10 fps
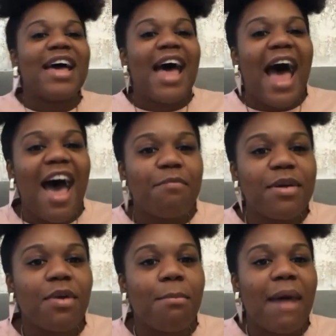i've
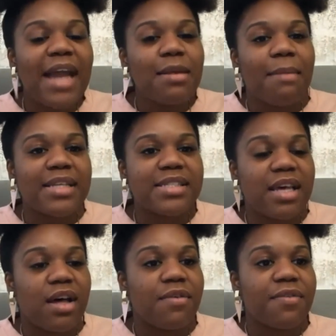been reminding
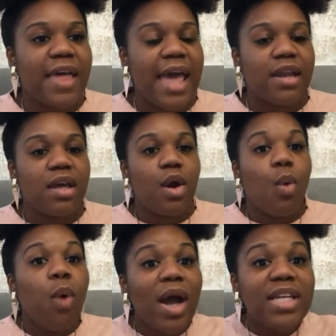myself that
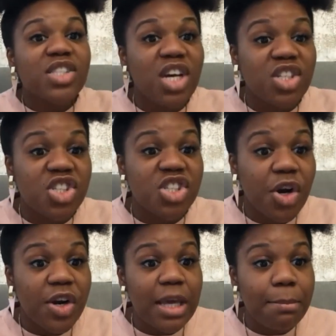what is
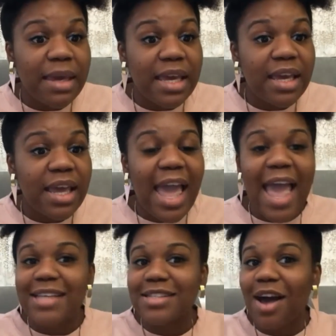concerning me
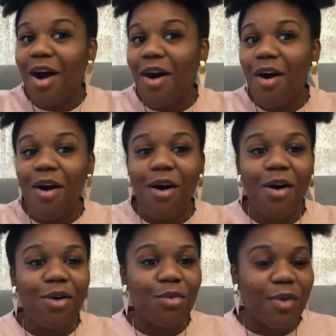has
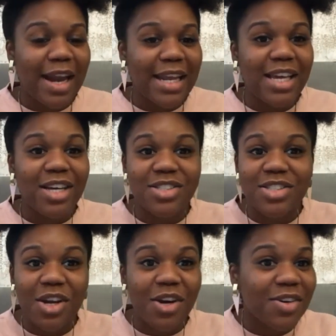already
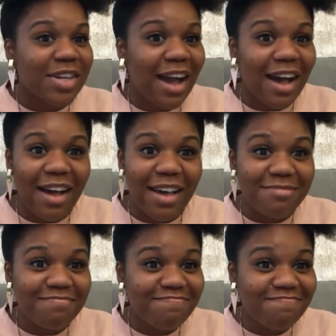concerned God.
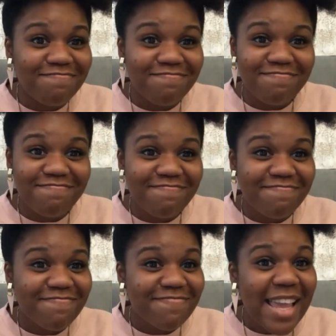
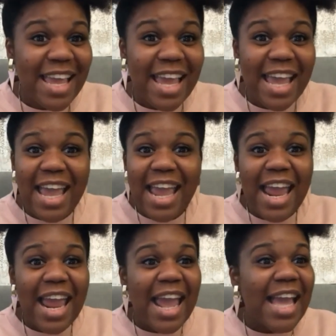Oh.
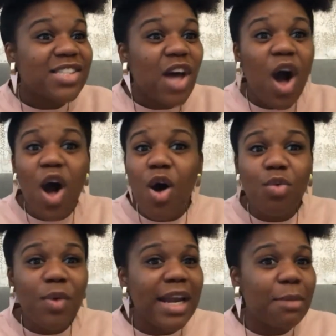It's
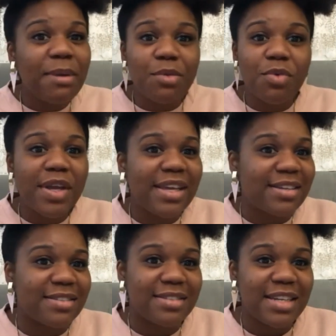already been
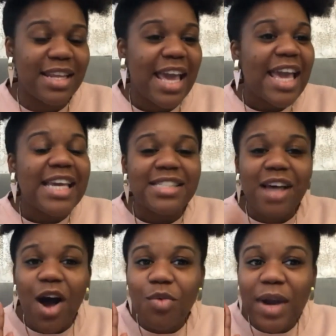written. He's
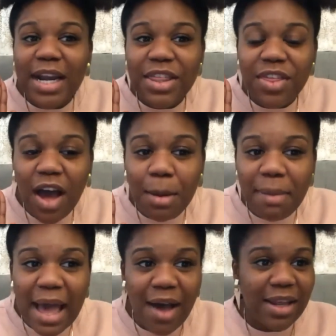already thought
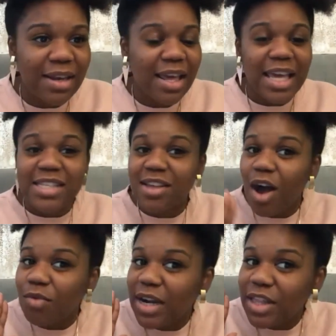about it. He's
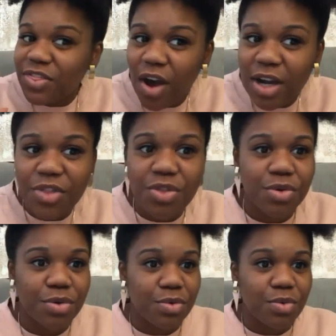already thought it
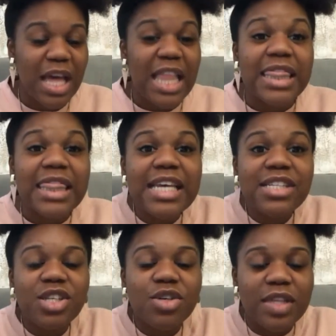through.
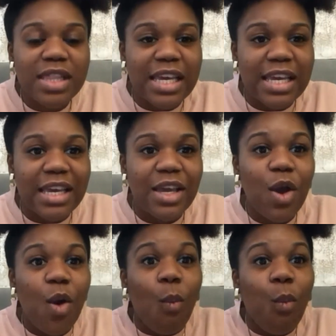Literally,
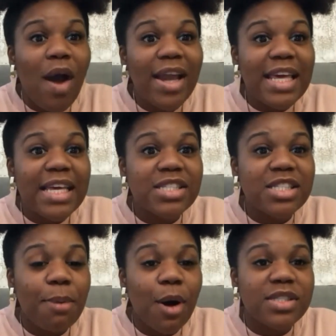what is
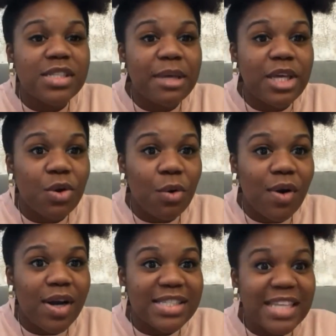supposed to be
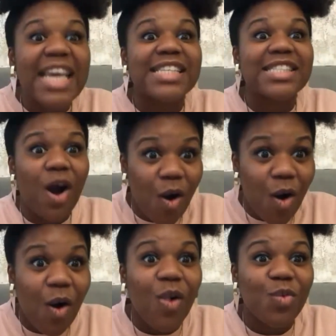yours is
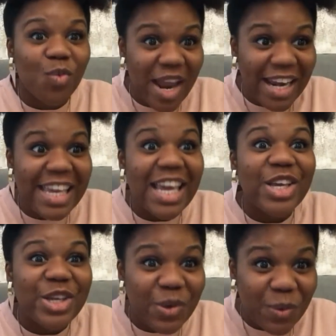already
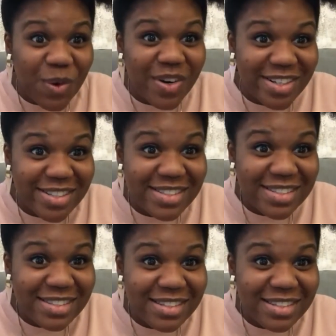yours.